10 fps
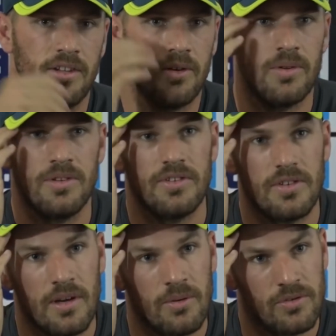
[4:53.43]
So it
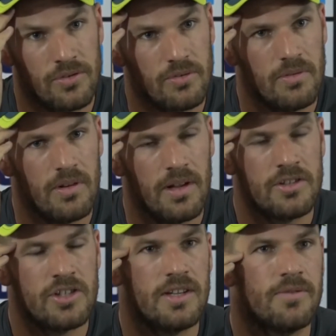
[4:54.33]
was a
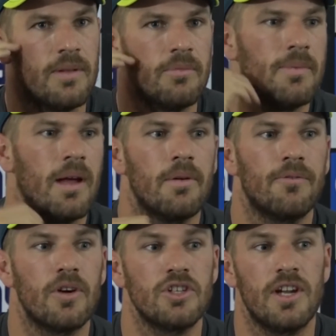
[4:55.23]
chance for them to be able to
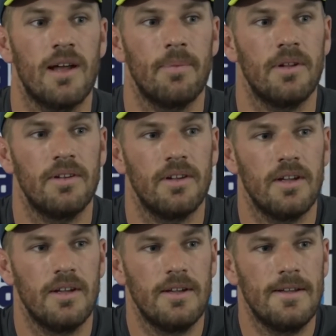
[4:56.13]
freshen up
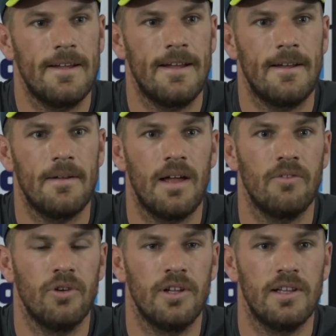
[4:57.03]

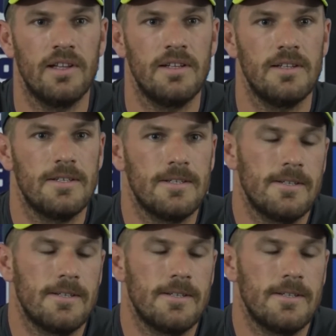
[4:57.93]
and really